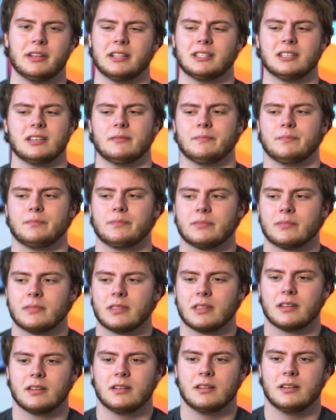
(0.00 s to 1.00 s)
That's like,
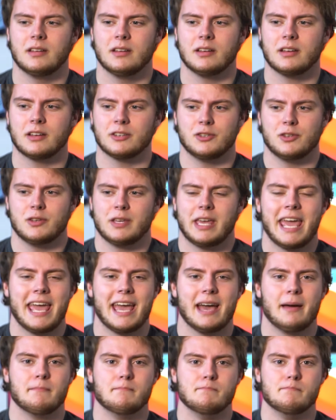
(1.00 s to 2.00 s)
because you
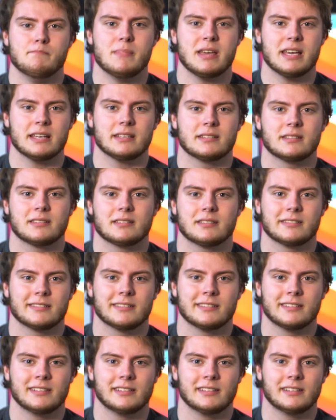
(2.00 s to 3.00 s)
can't miss
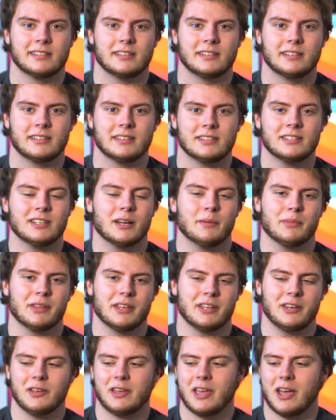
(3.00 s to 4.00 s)

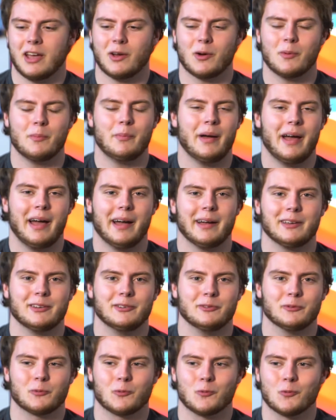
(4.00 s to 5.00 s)
something, and you can't go back
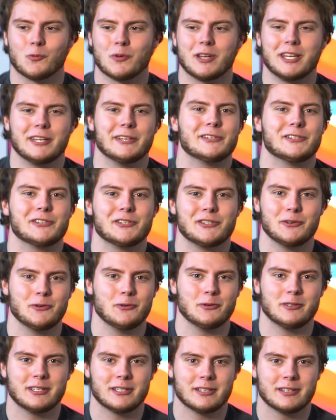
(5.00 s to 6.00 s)
and
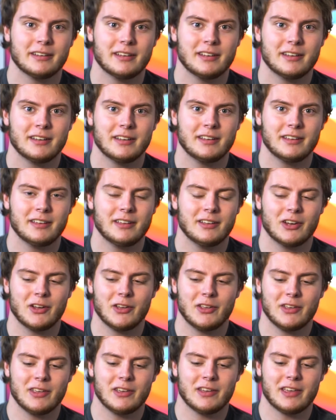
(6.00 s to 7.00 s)
reshoot. You know,
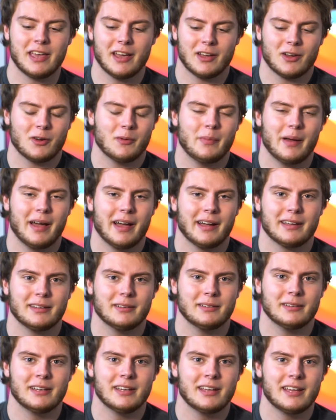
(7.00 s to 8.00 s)
you can't go back
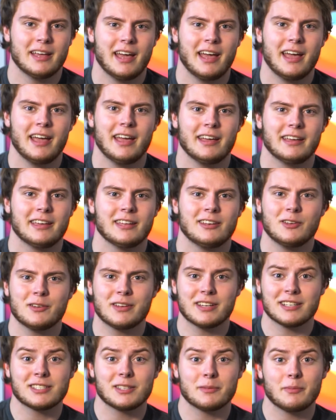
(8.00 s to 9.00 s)
and, hey, can you
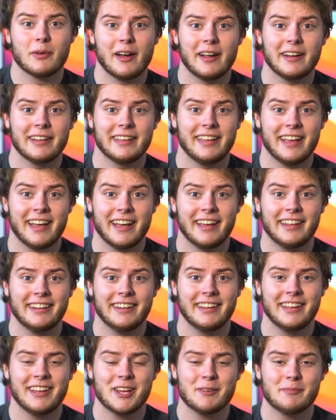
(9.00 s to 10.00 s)
kiss the bride
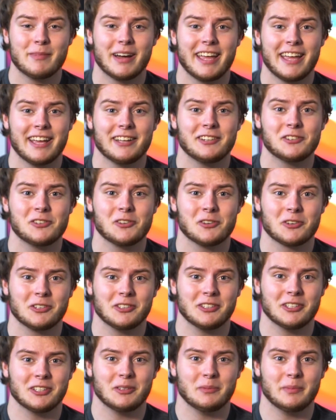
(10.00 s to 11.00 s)
again? My hand shook a
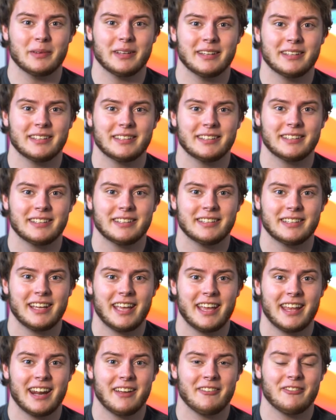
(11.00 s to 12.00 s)
little bit
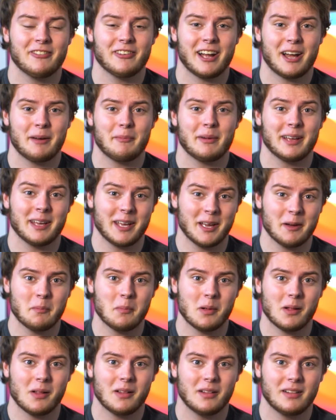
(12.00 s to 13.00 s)
and I forgot my
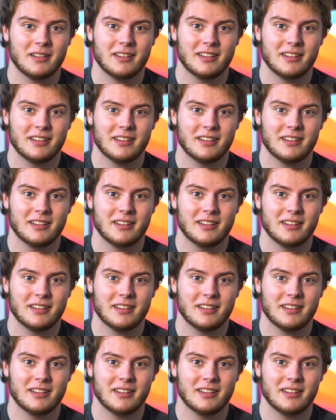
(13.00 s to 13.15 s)
gimbal.